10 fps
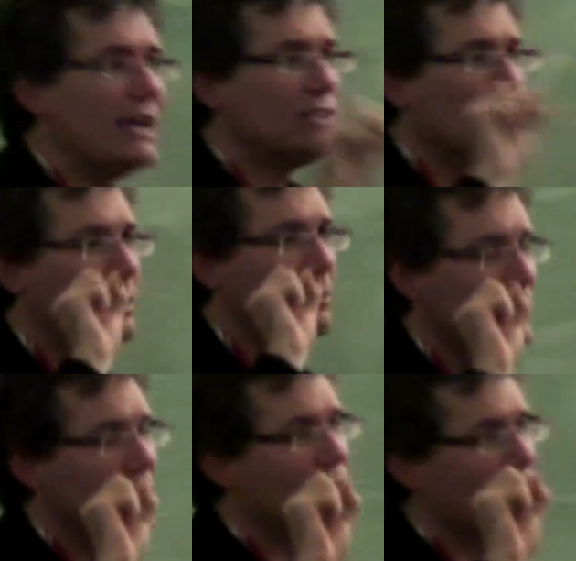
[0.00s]
you
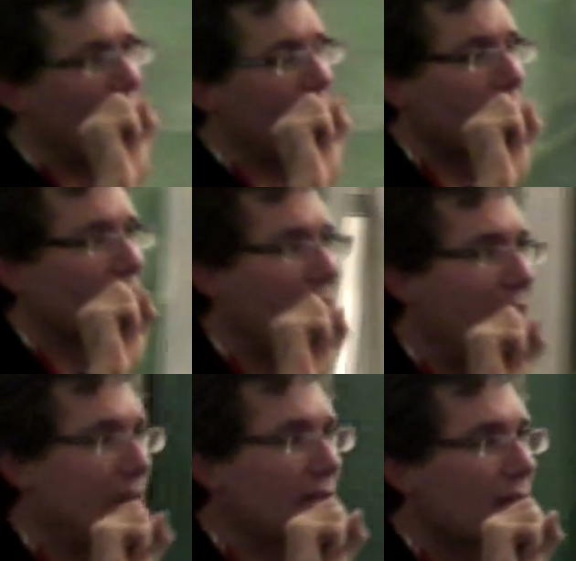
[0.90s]
k-sort it with a different value
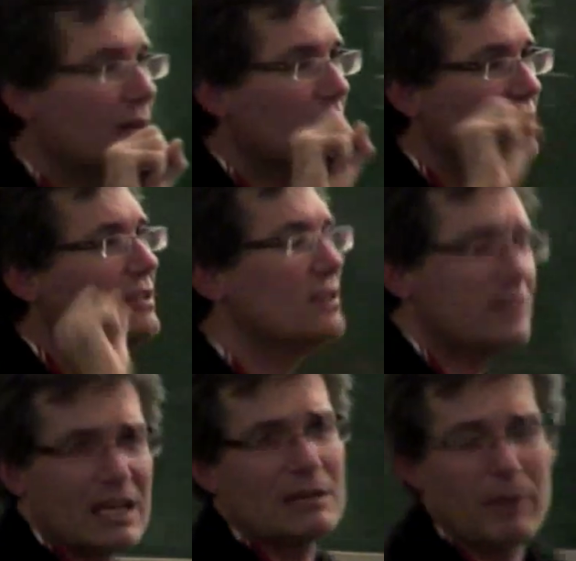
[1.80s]
of K,
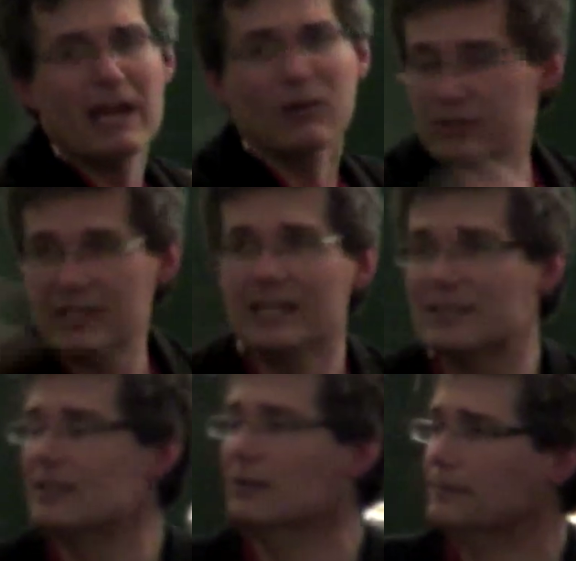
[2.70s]
you're just getting better or
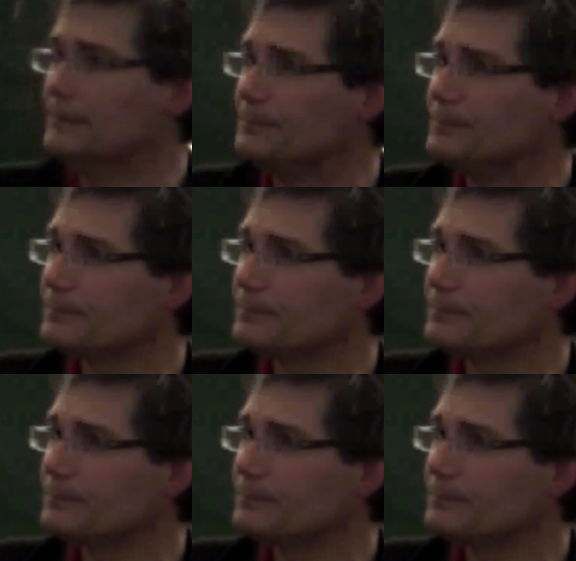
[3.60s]
standing still.